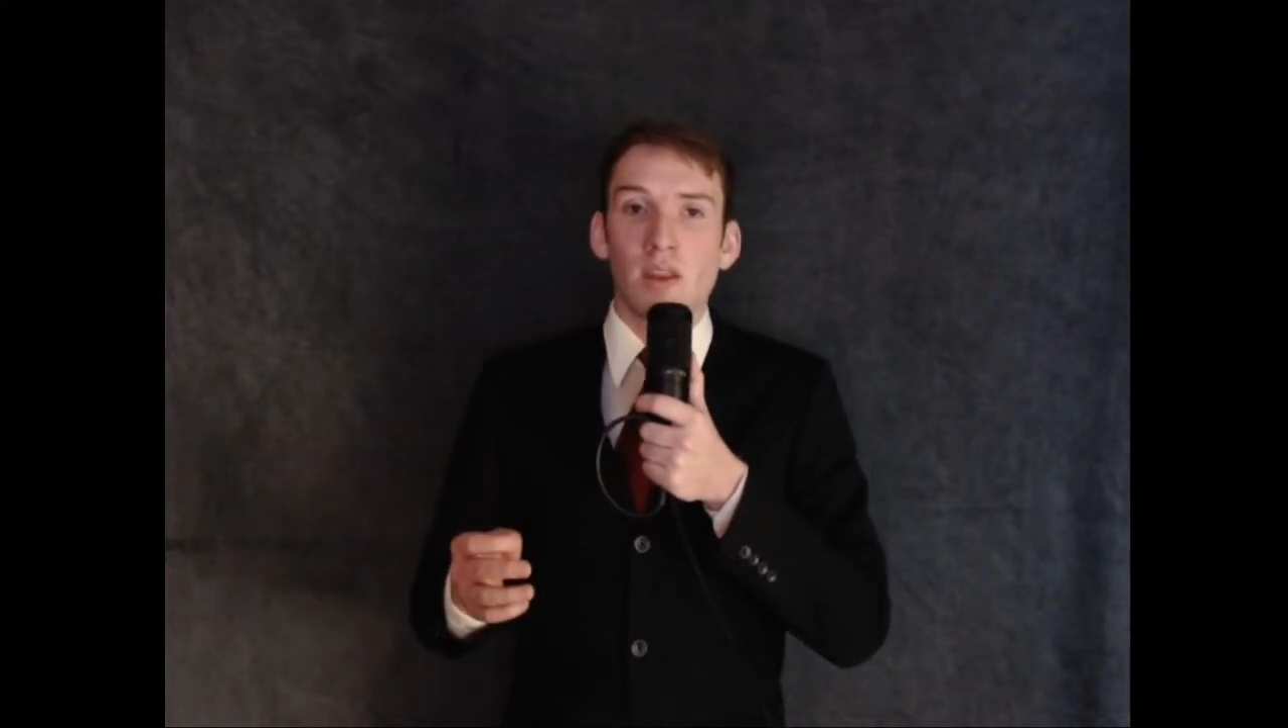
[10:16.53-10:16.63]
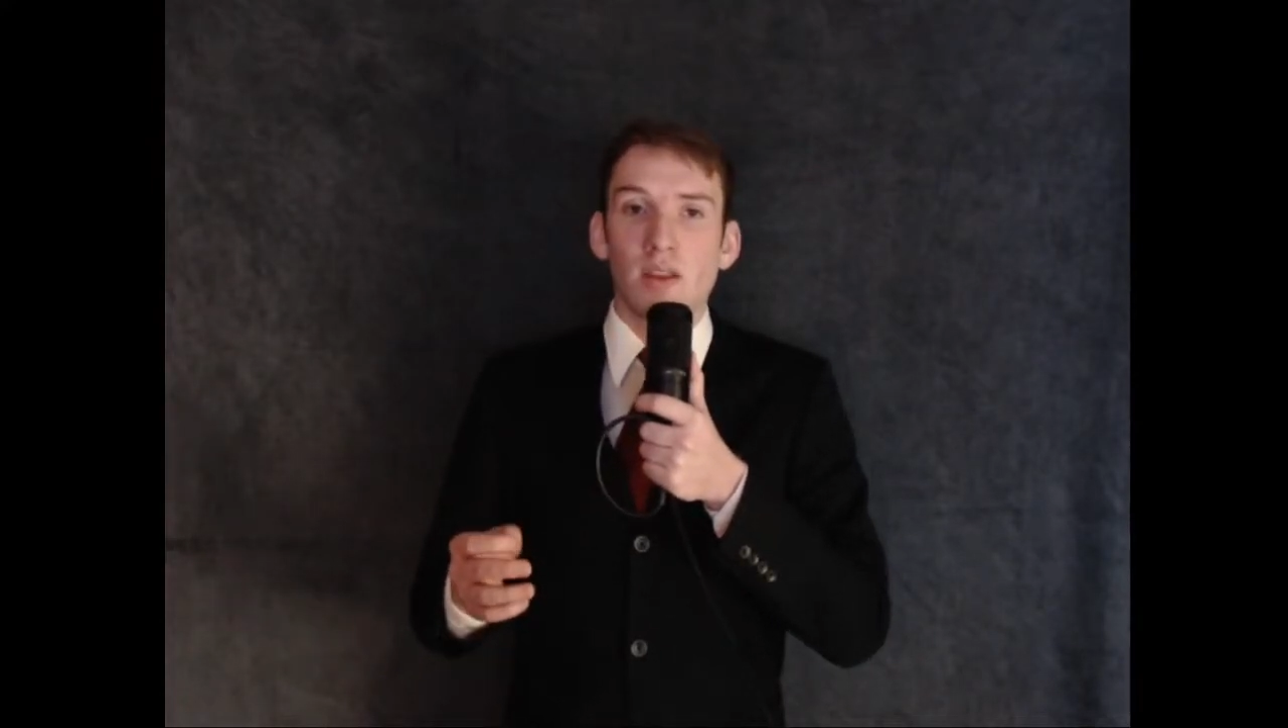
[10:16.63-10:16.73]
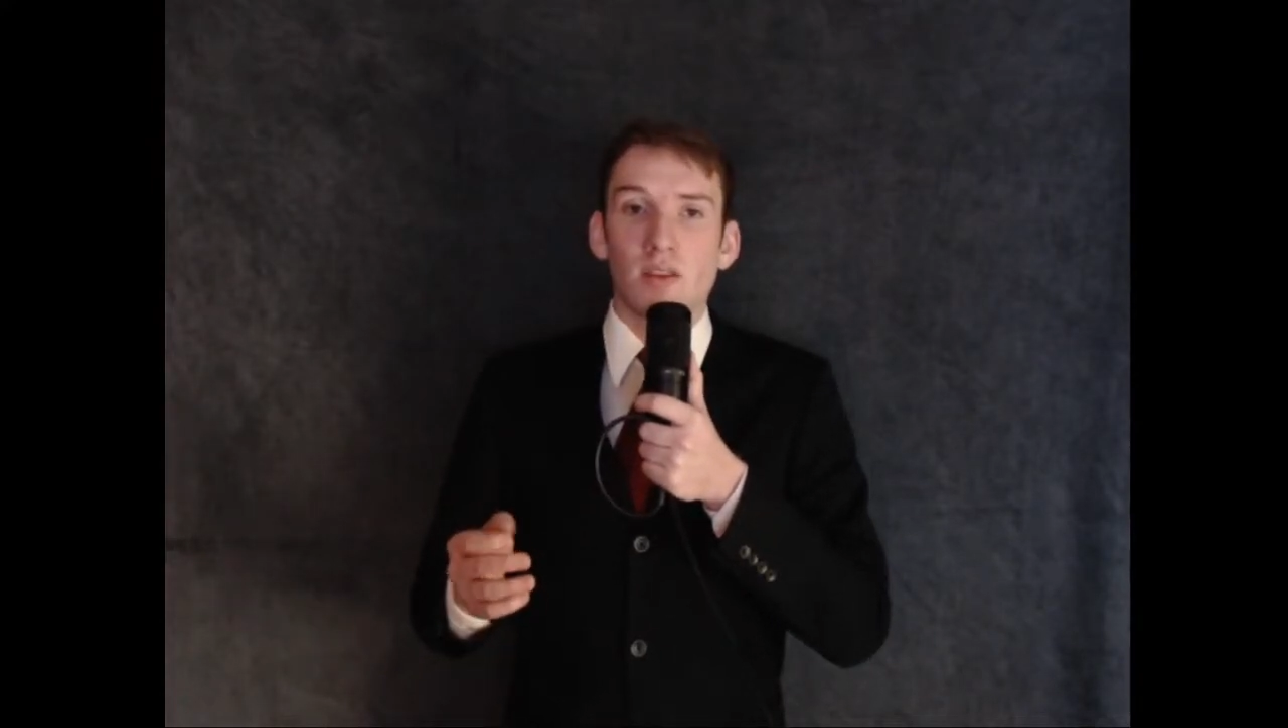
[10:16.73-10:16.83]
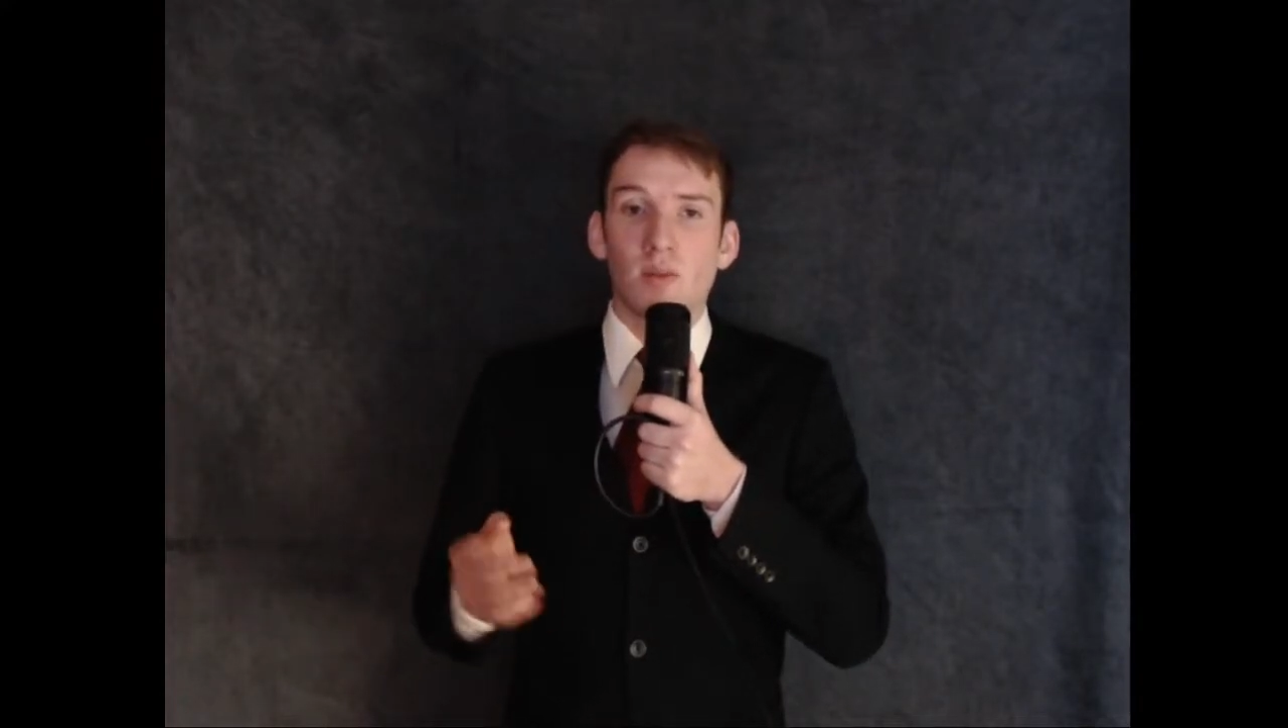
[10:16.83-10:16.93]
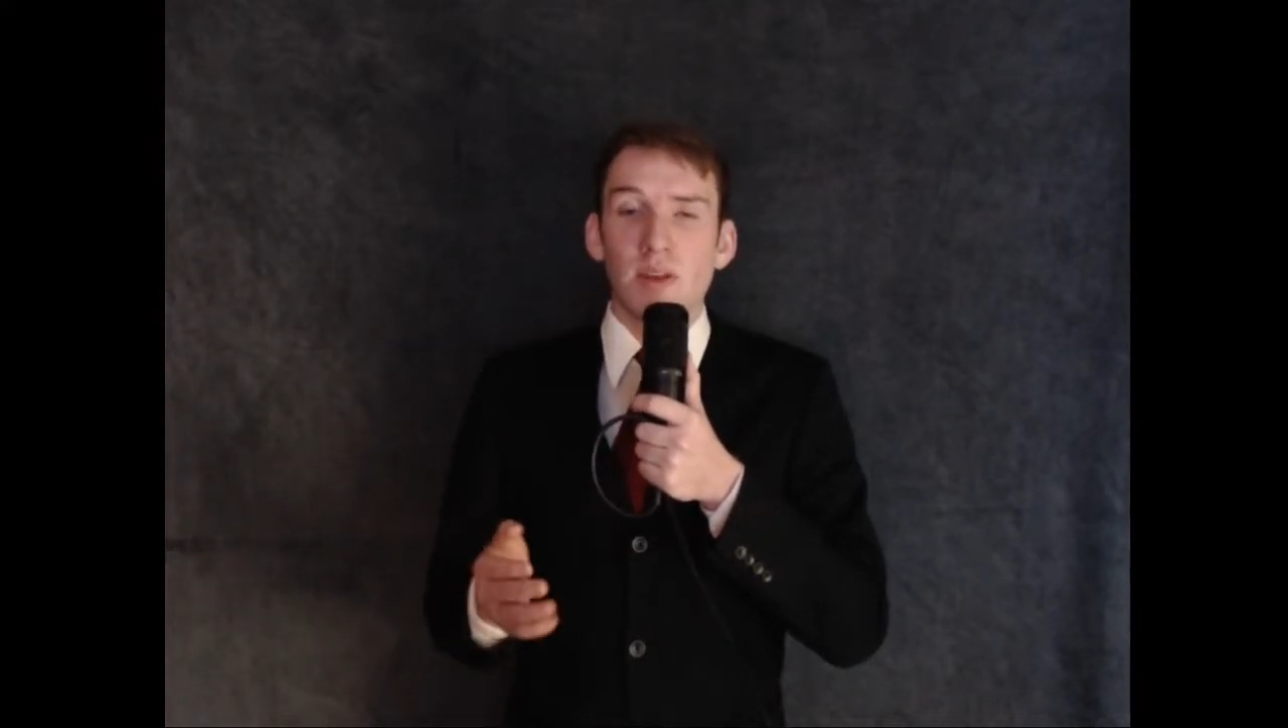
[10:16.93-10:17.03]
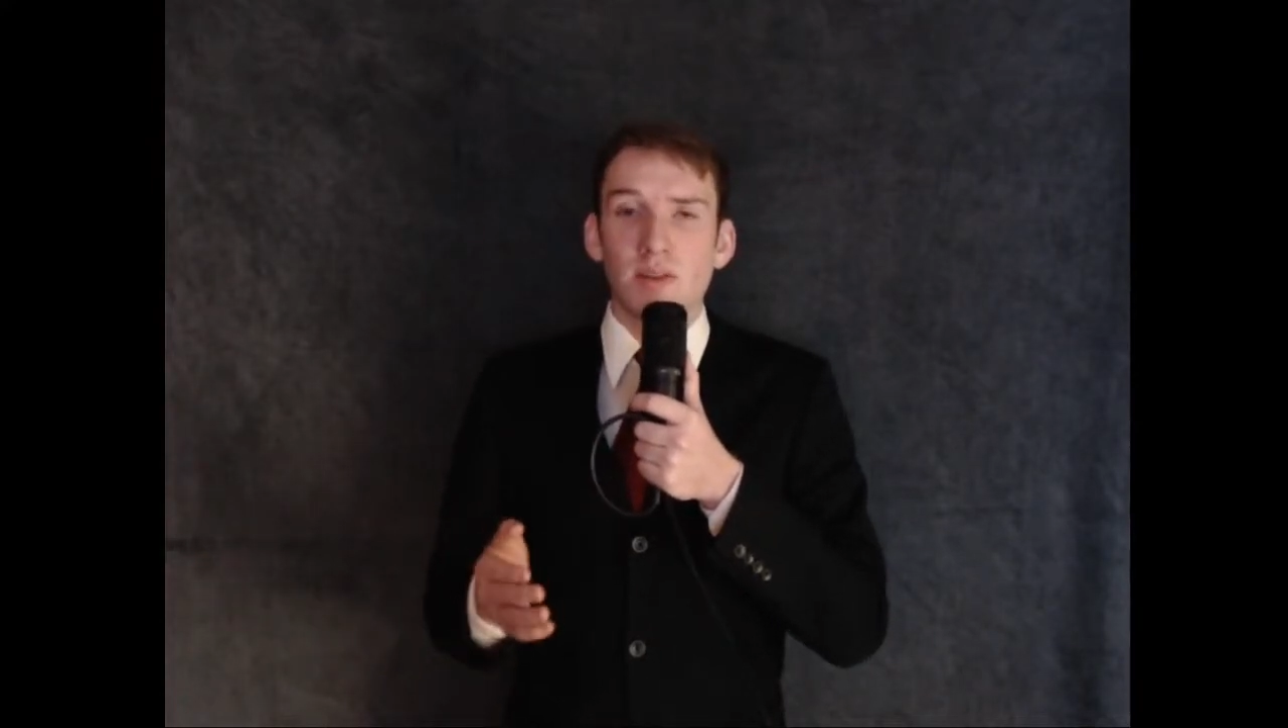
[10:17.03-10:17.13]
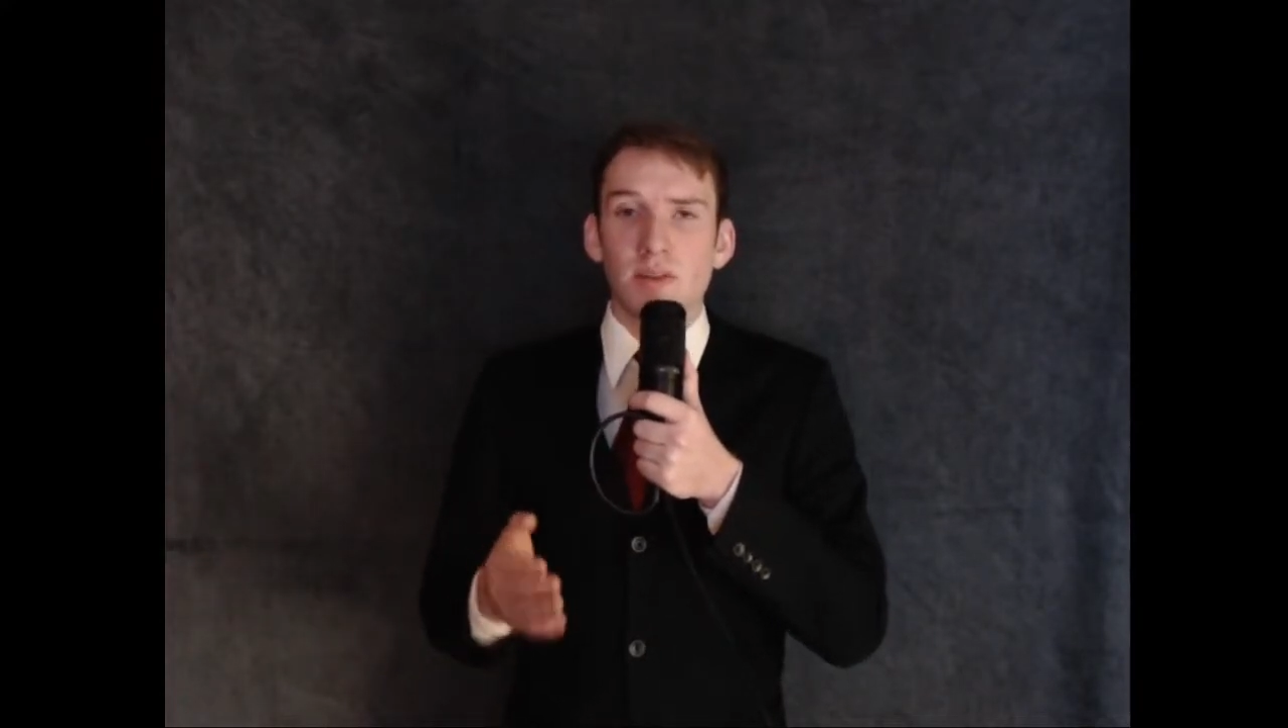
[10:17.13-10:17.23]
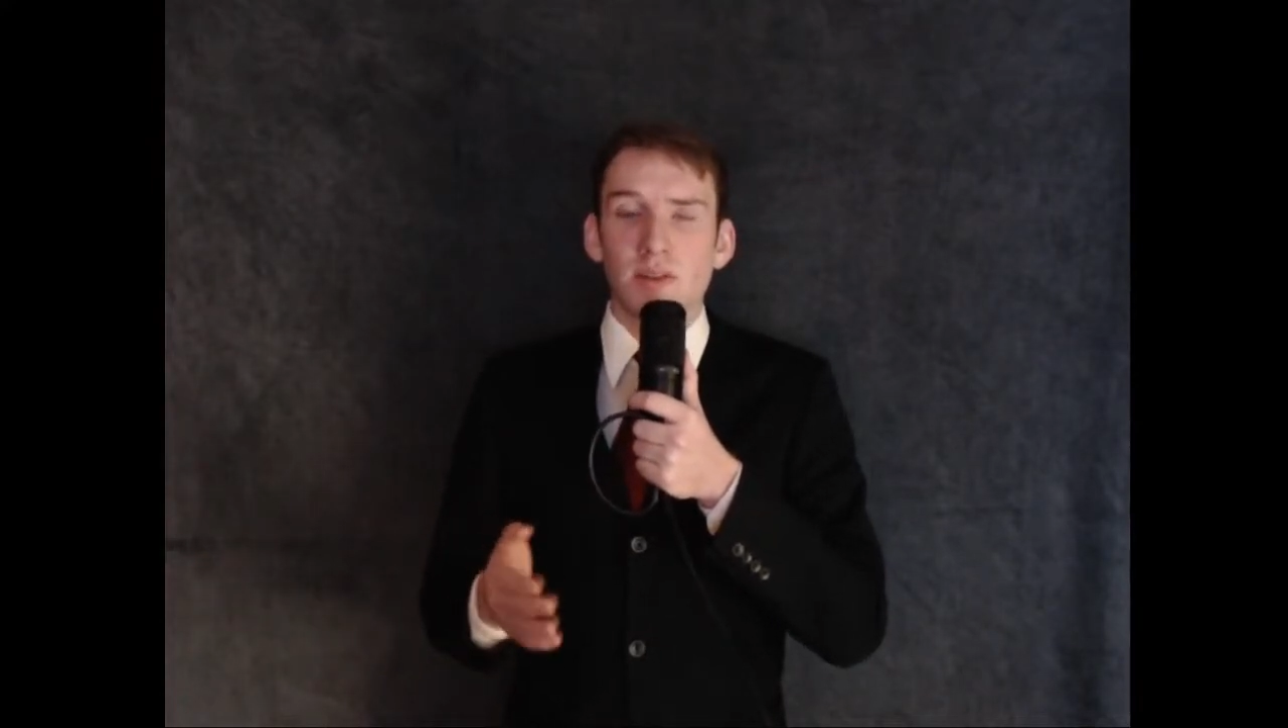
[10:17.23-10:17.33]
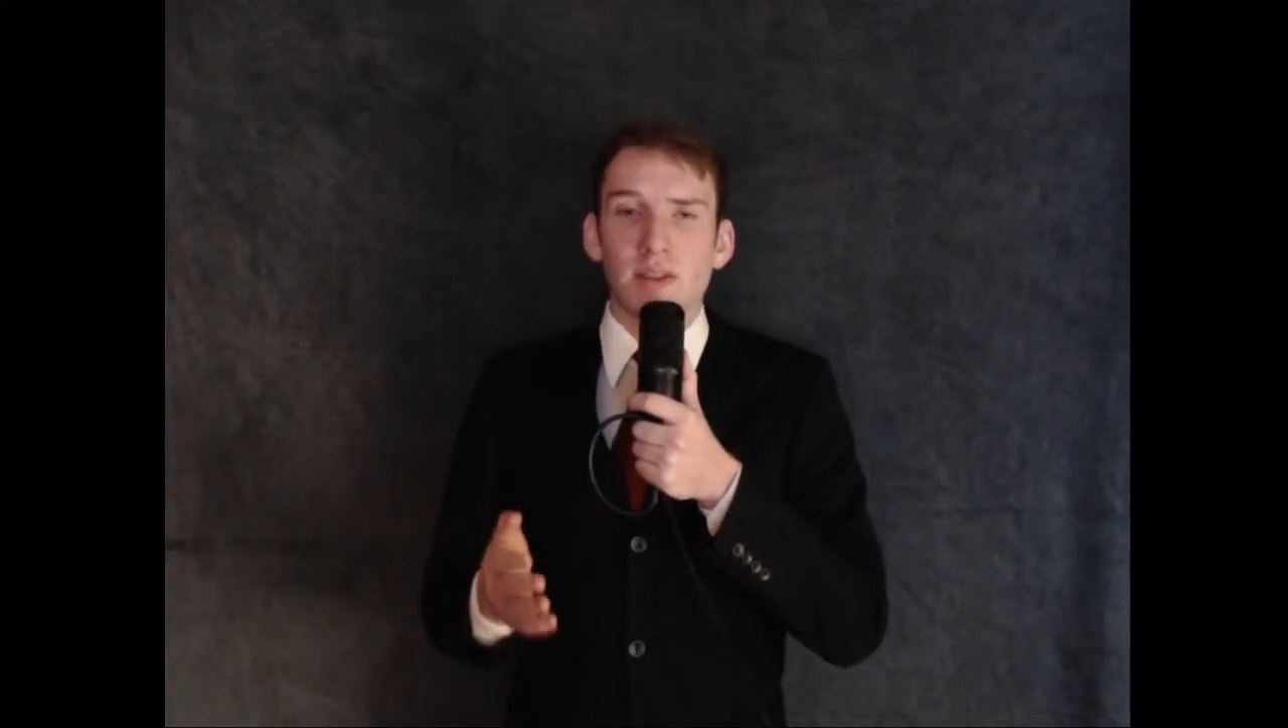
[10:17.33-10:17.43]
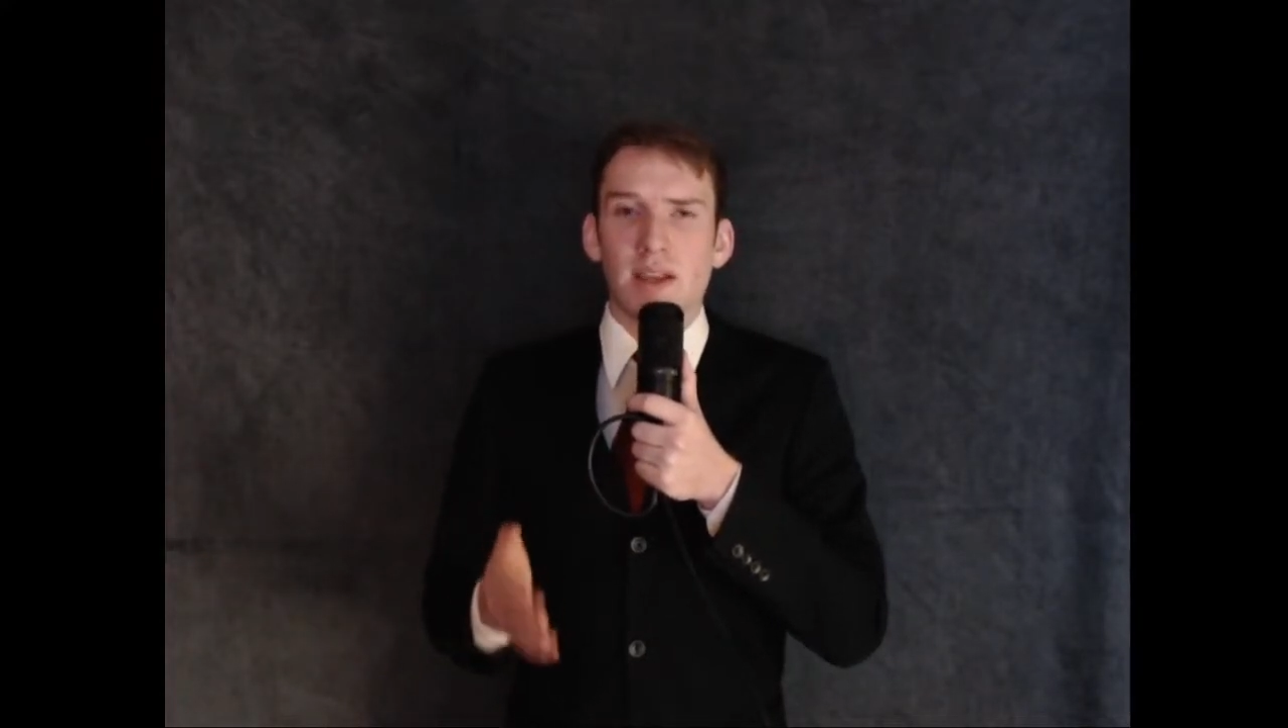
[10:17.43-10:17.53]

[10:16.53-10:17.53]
The researchers